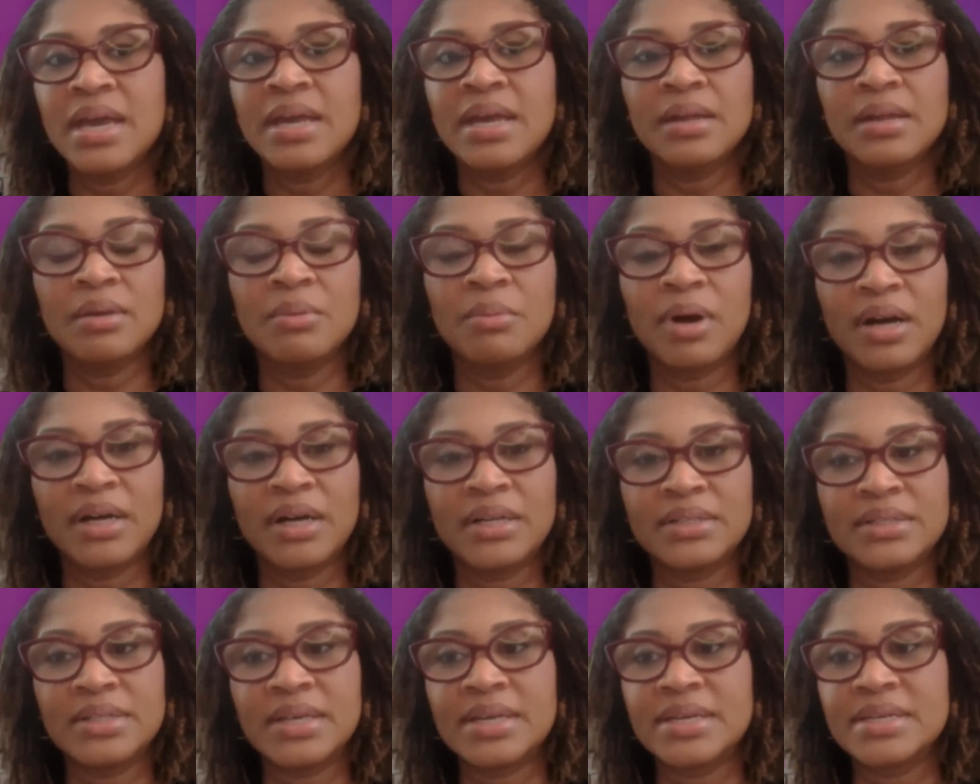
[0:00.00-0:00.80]

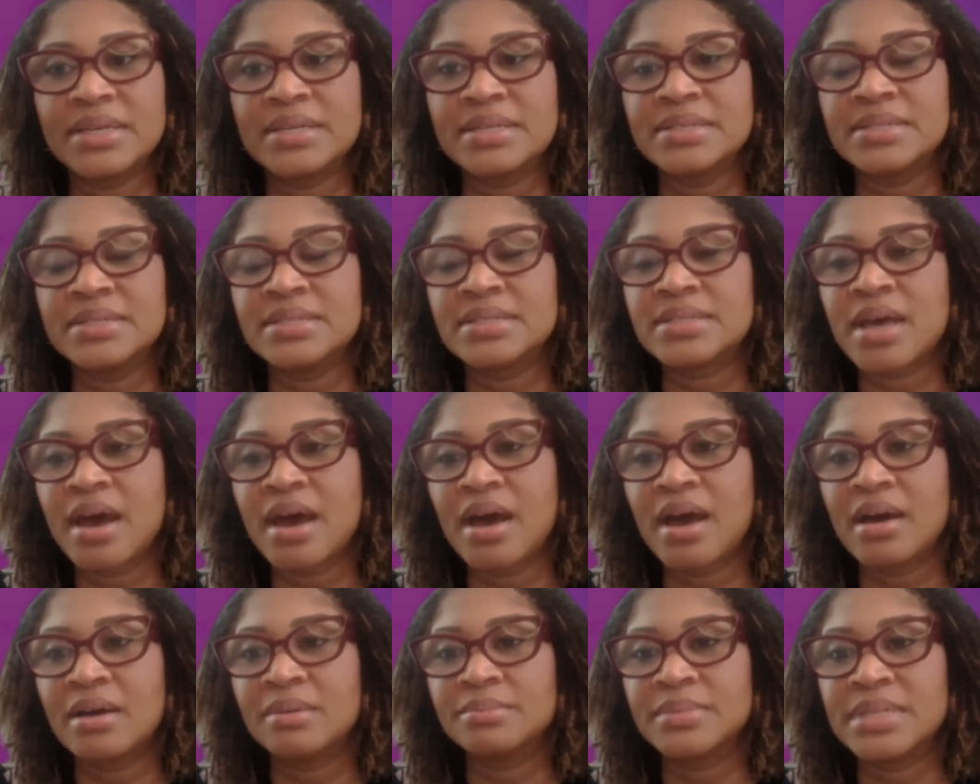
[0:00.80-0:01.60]
anyone is
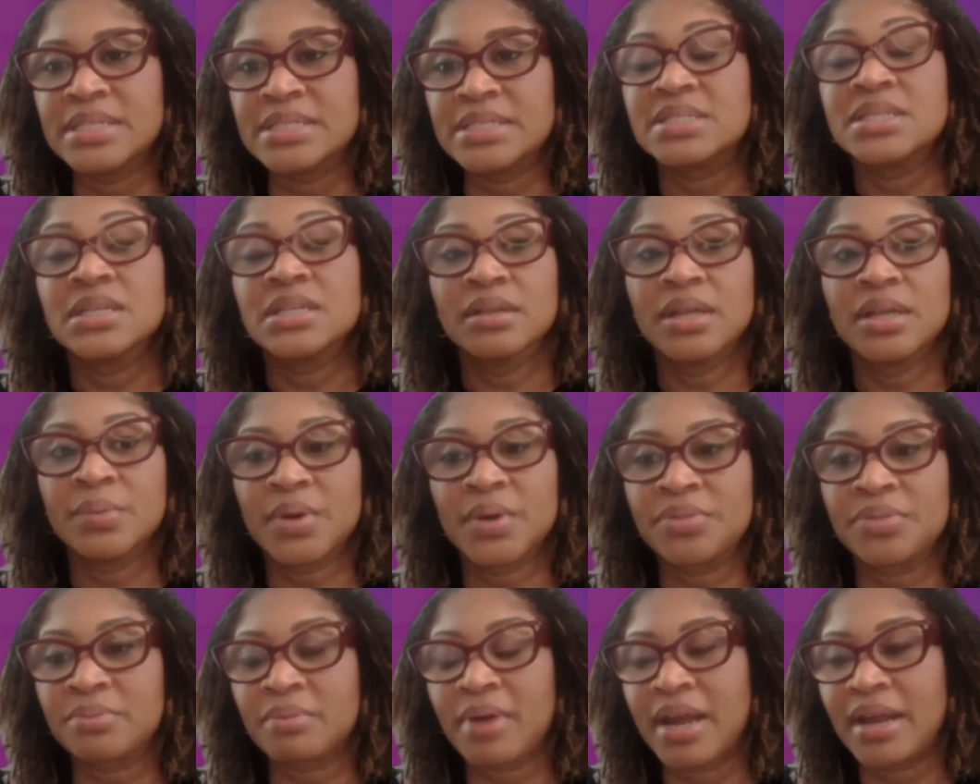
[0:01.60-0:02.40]

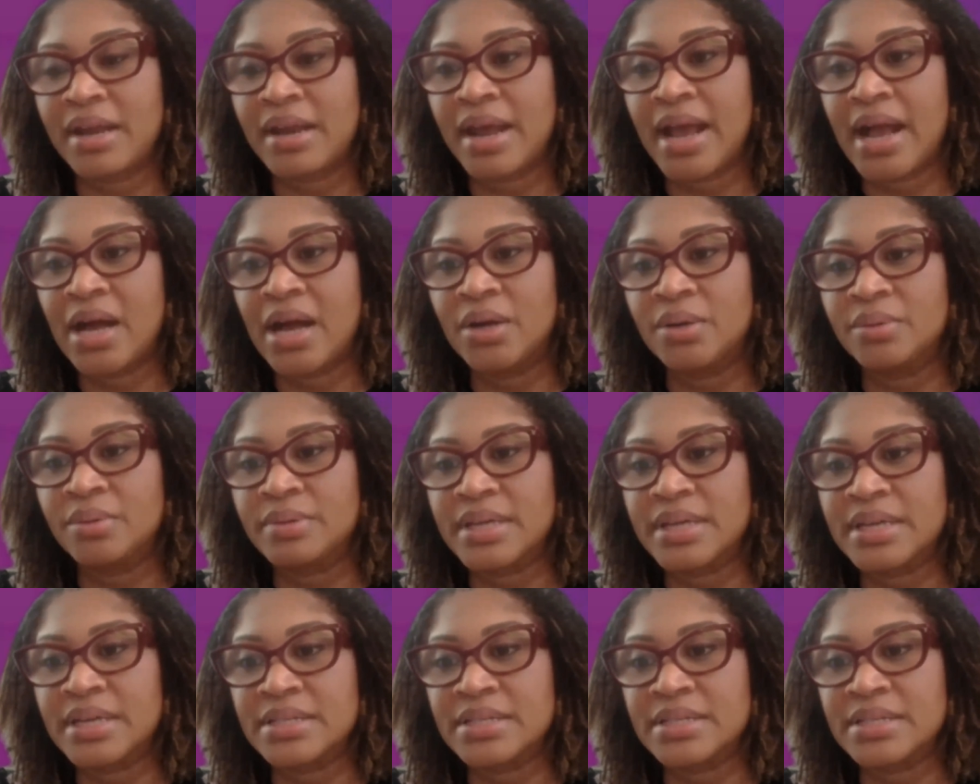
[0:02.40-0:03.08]
dealing with right now.